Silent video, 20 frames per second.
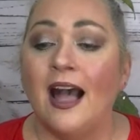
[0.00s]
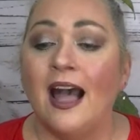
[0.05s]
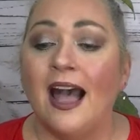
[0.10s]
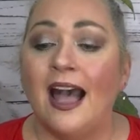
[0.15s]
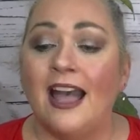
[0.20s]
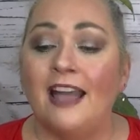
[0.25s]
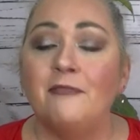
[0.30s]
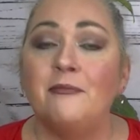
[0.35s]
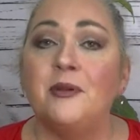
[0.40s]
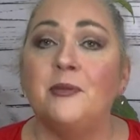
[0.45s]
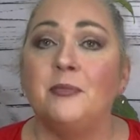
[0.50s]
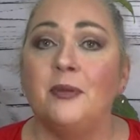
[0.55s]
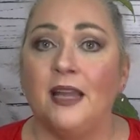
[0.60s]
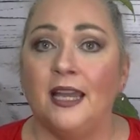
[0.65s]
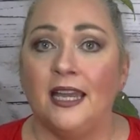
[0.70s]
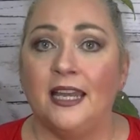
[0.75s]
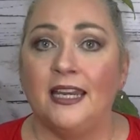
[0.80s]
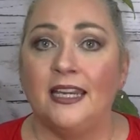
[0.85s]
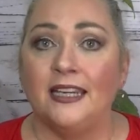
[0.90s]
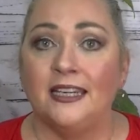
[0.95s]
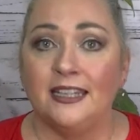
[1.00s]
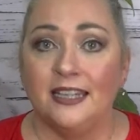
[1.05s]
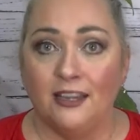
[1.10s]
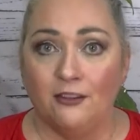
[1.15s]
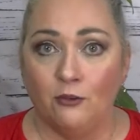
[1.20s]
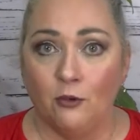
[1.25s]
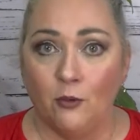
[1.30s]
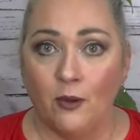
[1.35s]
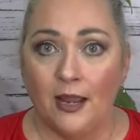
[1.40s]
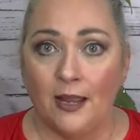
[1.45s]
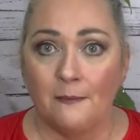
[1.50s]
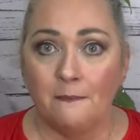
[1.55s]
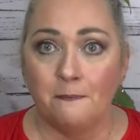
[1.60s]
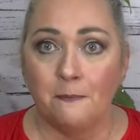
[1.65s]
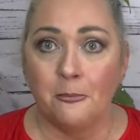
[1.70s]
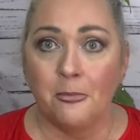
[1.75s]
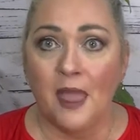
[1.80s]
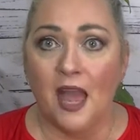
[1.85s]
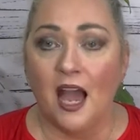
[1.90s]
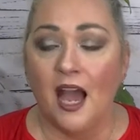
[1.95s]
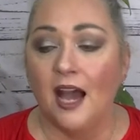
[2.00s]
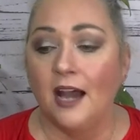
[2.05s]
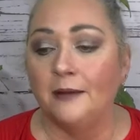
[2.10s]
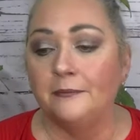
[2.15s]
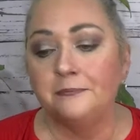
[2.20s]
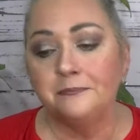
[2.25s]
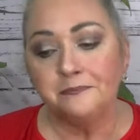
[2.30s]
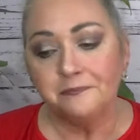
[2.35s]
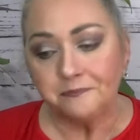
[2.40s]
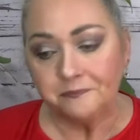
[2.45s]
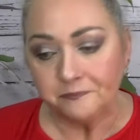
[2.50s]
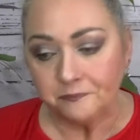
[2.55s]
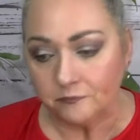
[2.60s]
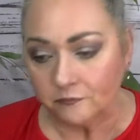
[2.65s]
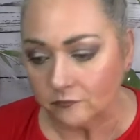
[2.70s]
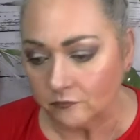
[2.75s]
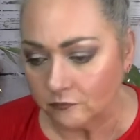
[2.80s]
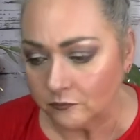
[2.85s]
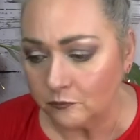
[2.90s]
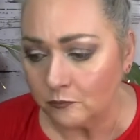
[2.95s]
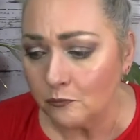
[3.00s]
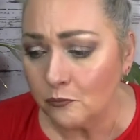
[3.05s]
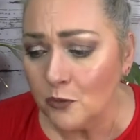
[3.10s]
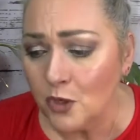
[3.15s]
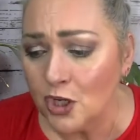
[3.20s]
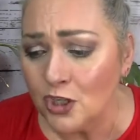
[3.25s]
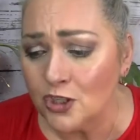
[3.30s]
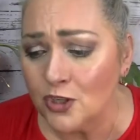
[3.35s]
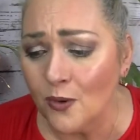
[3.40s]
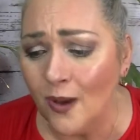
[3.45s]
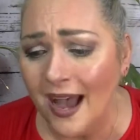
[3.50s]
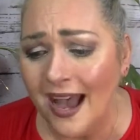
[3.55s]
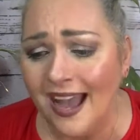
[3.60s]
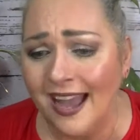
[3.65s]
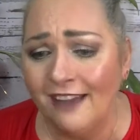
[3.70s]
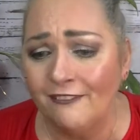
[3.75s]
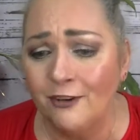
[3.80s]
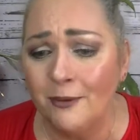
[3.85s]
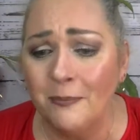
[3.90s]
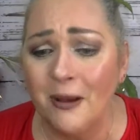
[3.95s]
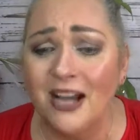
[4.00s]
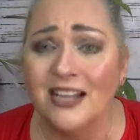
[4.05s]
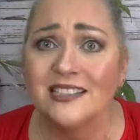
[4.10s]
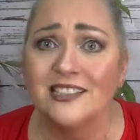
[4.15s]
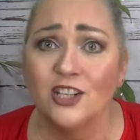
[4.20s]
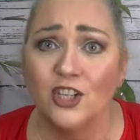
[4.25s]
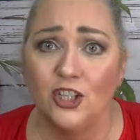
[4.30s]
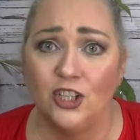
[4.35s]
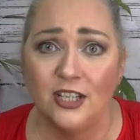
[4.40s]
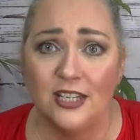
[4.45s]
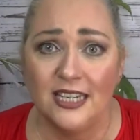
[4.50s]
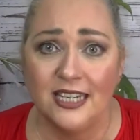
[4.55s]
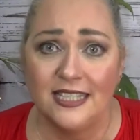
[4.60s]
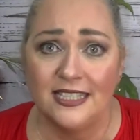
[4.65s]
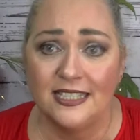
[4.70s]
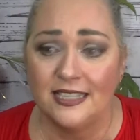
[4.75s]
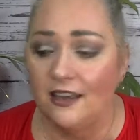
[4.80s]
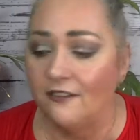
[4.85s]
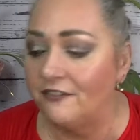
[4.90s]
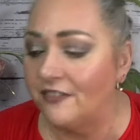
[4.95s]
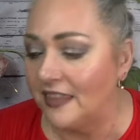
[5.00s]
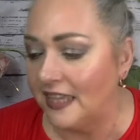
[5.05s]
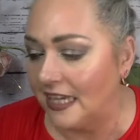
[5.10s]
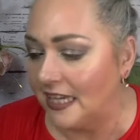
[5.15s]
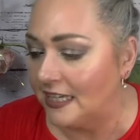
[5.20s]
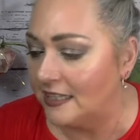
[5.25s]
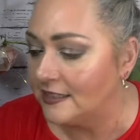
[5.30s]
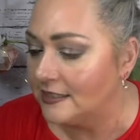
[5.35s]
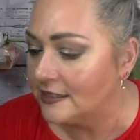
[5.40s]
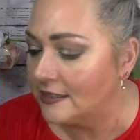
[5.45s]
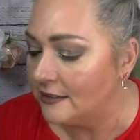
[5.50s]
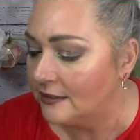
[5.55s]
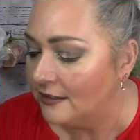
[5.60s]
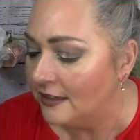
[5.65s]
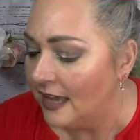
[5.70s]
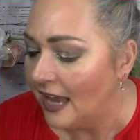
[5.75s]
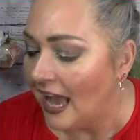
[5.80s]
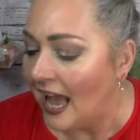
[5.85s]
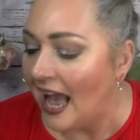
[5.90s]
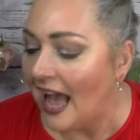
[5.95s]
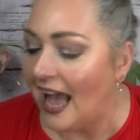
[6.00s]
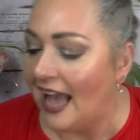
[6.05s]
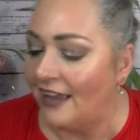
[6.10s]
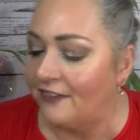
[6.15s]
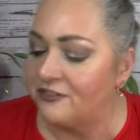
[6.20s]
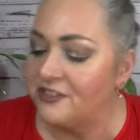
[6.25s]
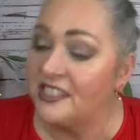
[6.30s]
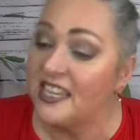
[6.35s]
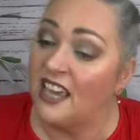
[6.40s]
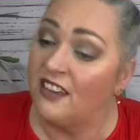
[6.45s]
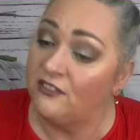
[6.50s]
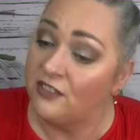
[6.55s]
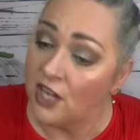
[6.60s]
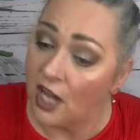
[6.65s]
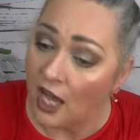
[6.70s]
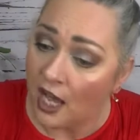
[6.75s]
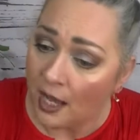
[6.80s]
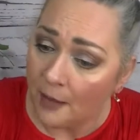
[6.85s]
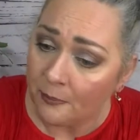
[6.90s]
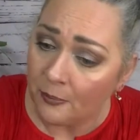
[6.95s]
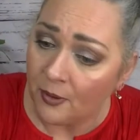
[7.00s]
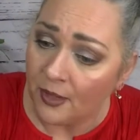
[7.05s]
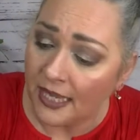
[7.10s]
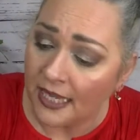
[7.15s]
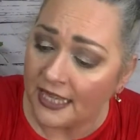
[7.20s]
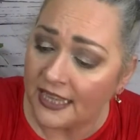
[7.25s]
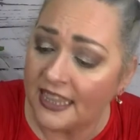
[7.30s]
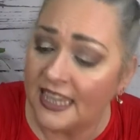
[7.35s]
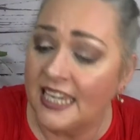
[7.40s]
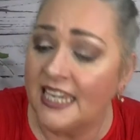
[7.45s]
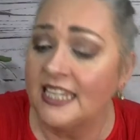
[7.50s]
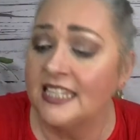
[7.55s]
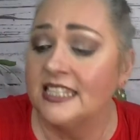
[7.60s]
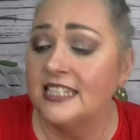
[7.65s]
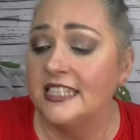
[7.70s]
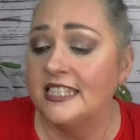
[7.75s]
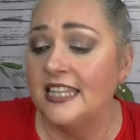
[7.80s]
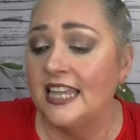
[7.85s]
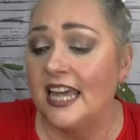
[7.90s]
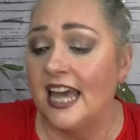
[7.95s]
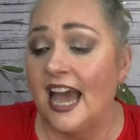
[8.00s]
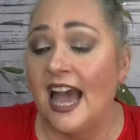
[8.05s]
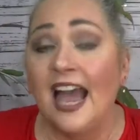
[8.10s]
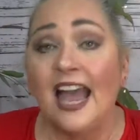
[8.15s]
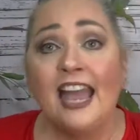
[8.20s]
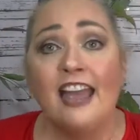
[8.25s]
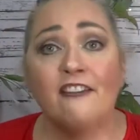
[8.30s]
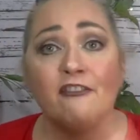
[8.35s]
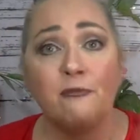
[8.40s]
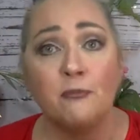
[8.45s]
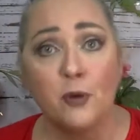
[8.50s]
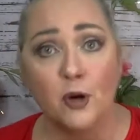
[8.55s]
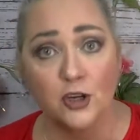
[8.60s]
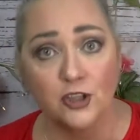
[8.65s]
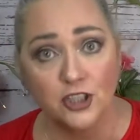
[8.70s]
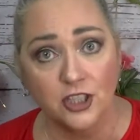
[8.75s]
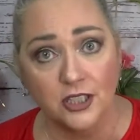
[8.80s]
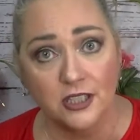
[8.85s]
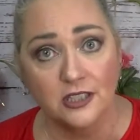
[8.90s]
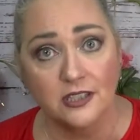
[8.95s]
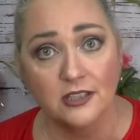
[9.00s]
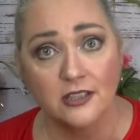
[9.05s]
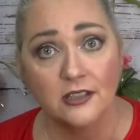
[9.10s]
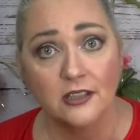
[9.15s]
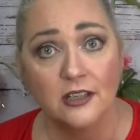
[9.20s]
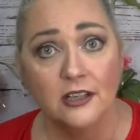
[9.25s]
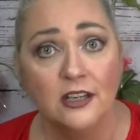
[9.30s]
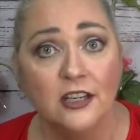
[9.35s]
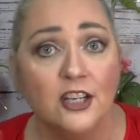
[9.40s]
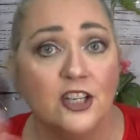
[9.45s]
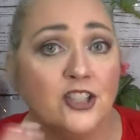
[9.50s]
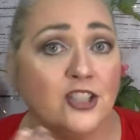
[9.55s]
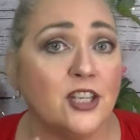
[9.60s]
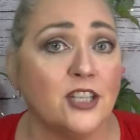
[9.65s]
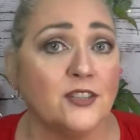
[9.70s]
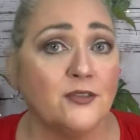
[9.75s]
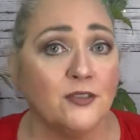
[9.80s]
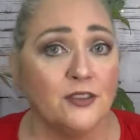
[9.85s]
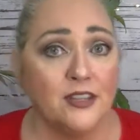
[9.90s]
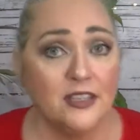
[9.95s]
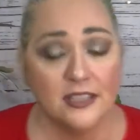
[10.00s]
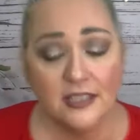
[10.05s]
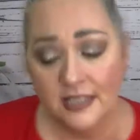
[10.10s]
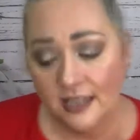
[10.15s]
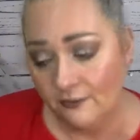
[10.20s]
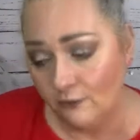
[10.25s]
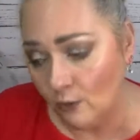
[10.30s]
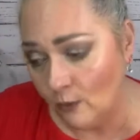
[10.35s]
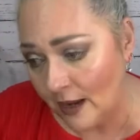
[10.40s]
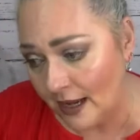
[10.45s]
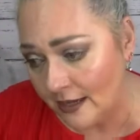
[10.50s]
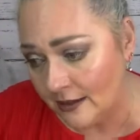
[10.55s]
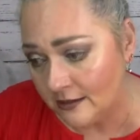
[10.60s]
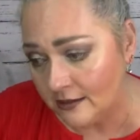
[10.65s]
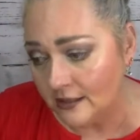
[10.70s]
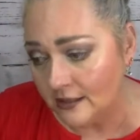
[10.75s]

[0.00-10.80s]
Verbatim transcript: I have been planning a giveaway. Um, so I have a box of goodies, of things I have saved up and things that I have purchased just for this giveaway.